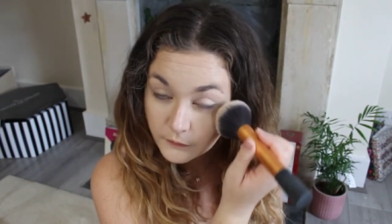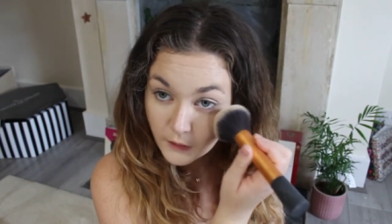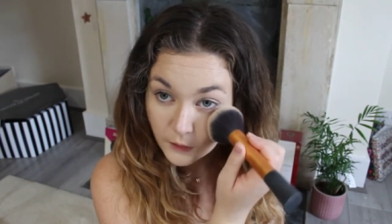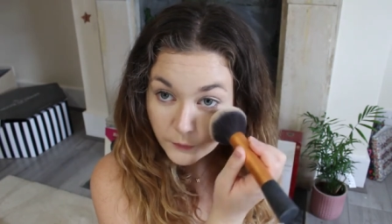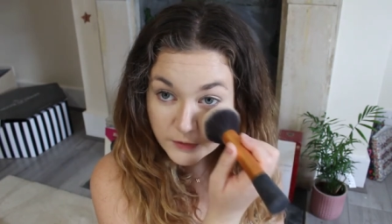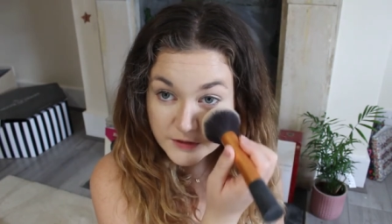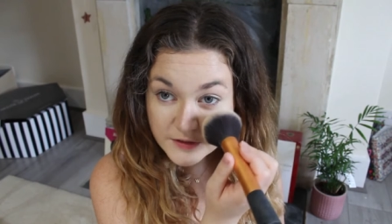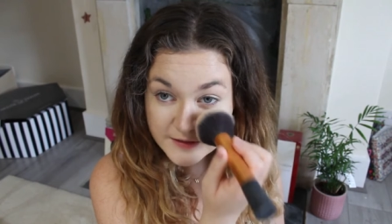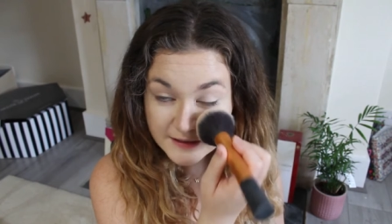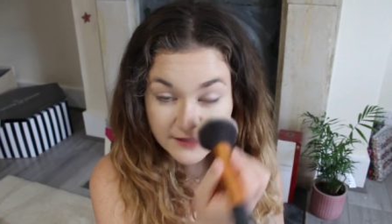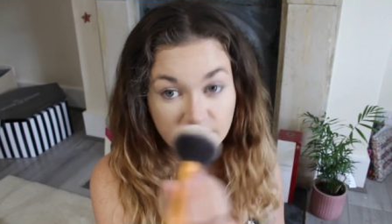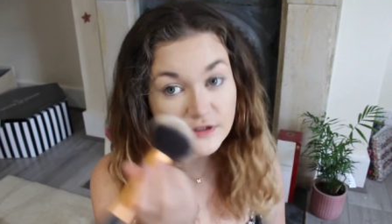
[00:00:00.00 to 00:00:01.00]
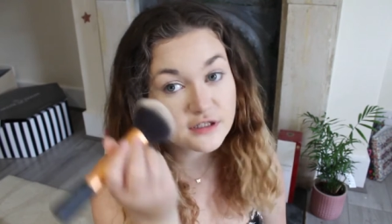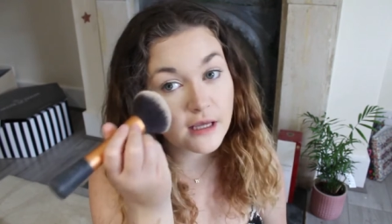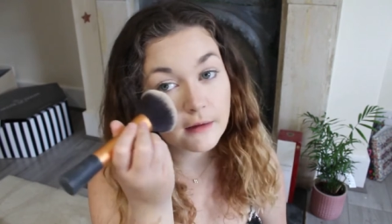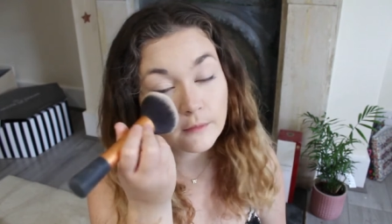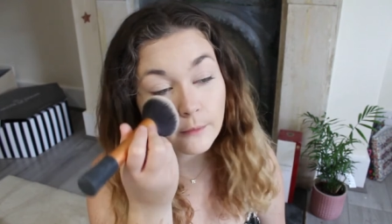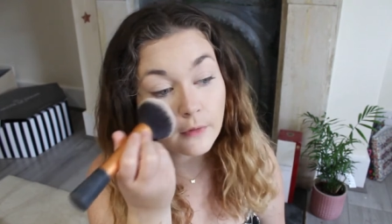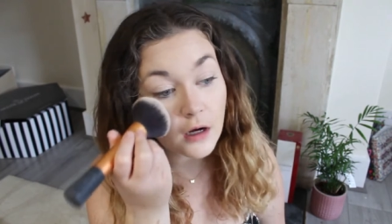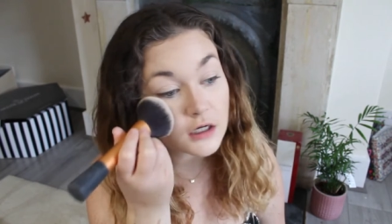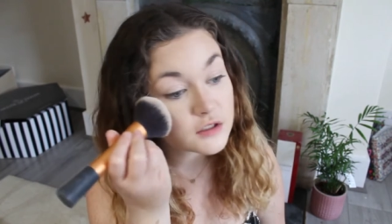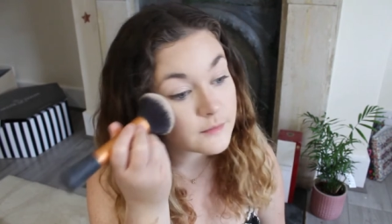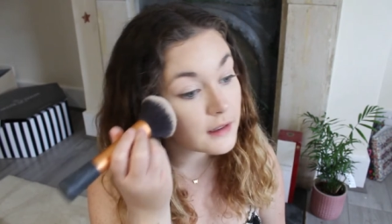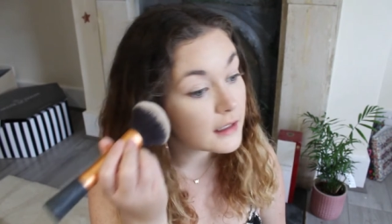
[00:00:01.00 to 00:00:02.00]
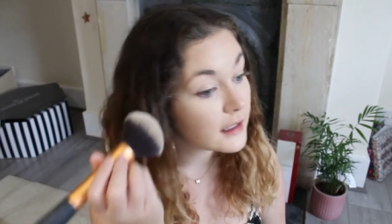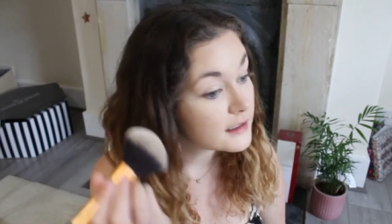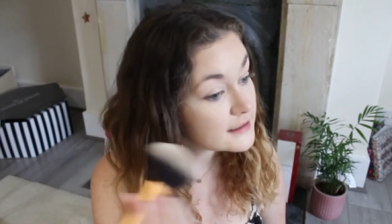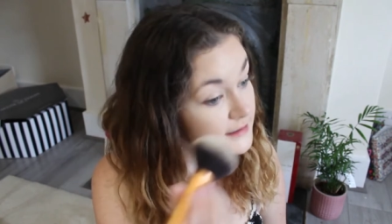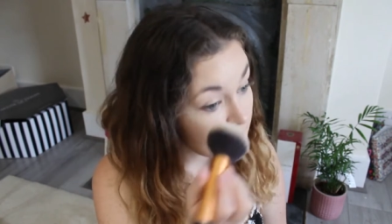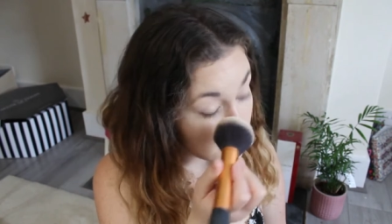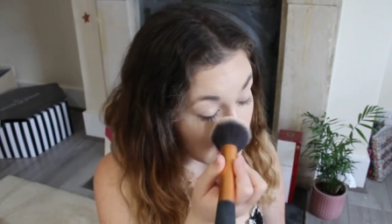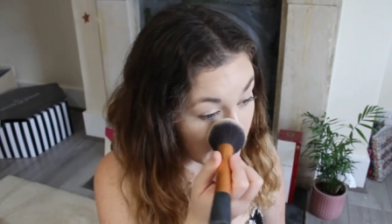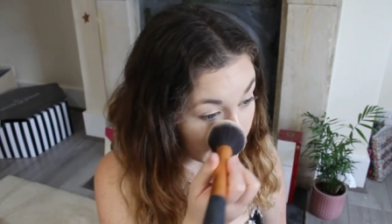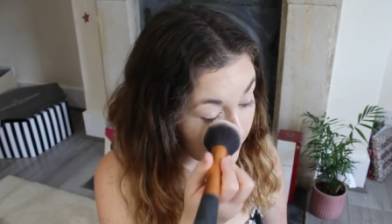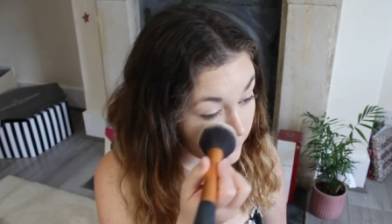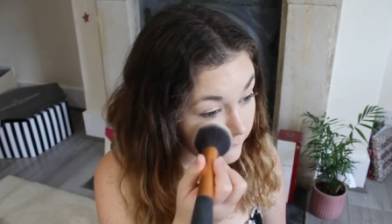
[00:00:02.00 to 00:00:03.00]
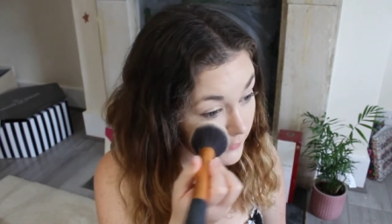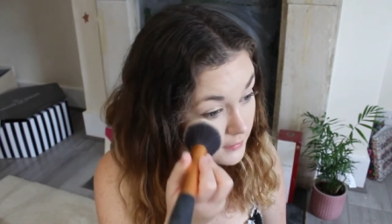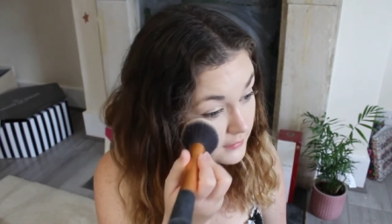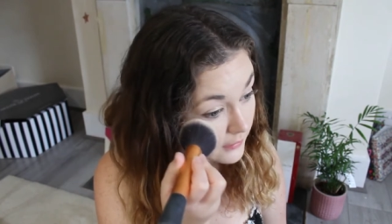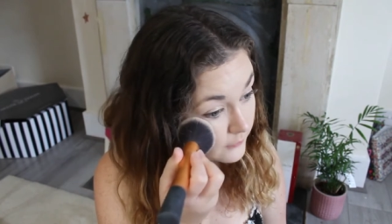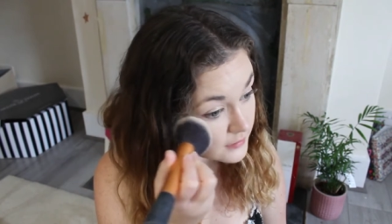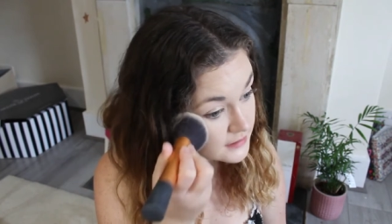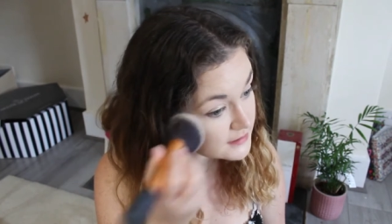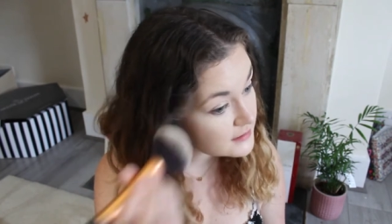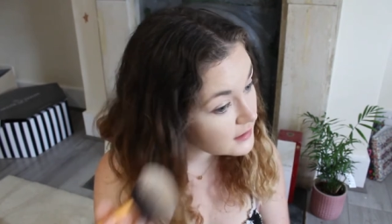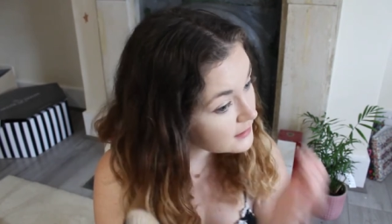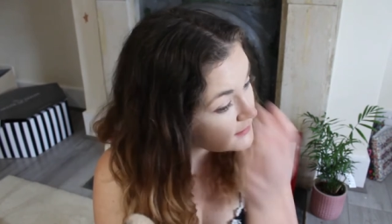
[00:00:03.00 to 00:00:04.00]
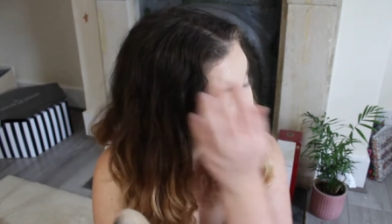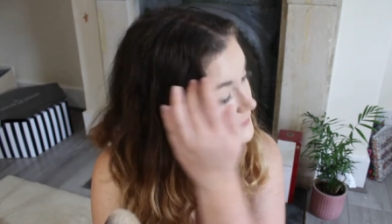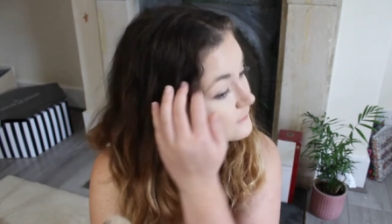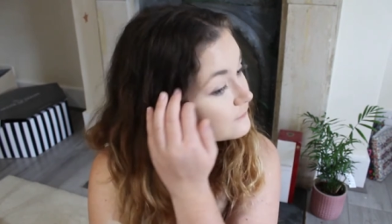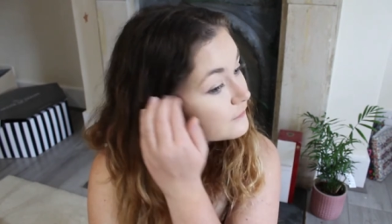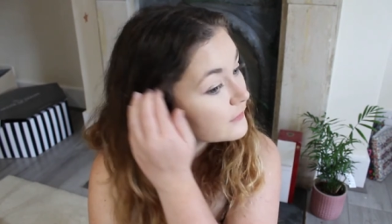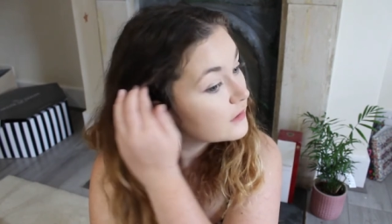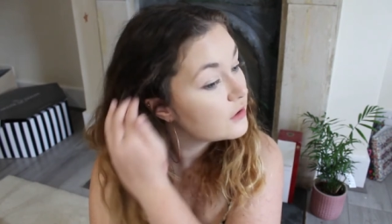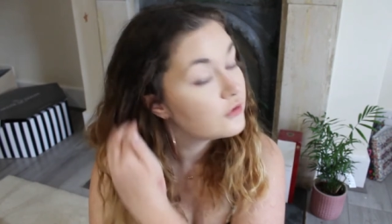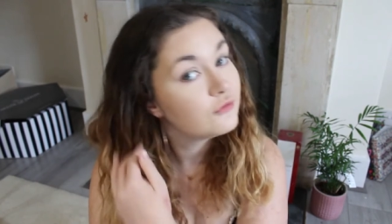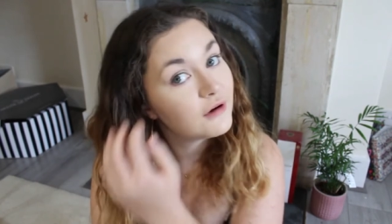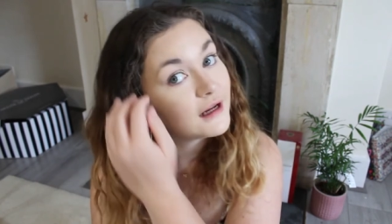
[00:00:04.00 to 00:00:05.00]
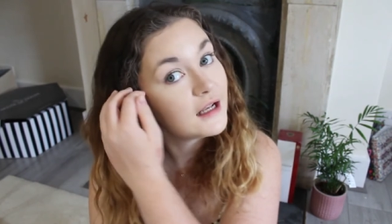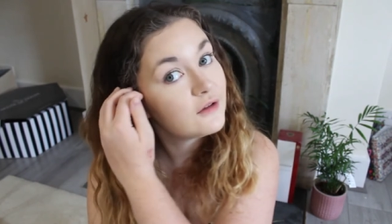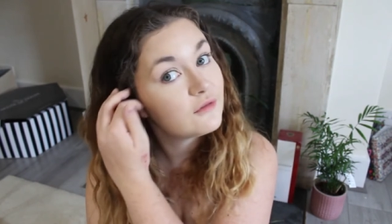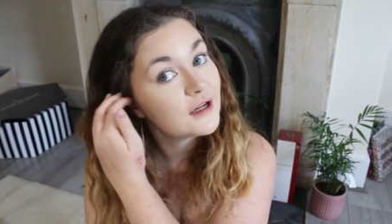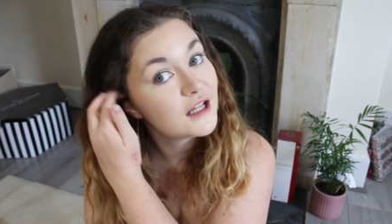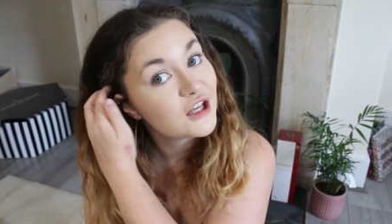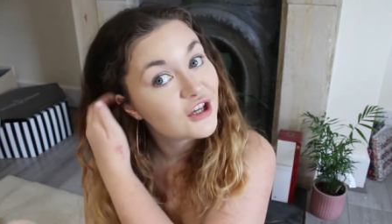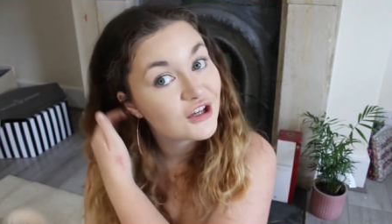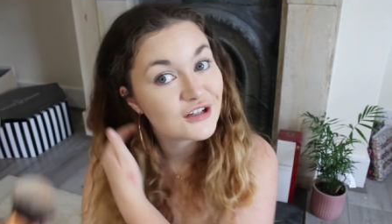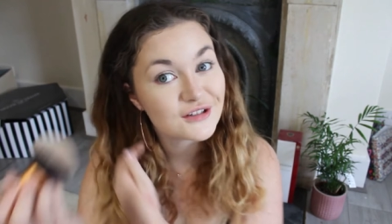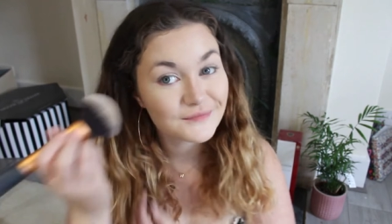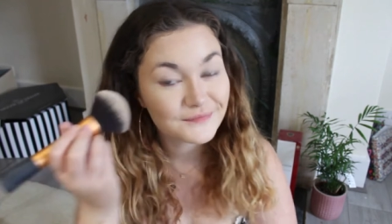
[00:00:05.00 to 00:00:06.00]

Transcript: I would use a different shaped brush, but like I said, I can't find it, which is nice. Really, really good.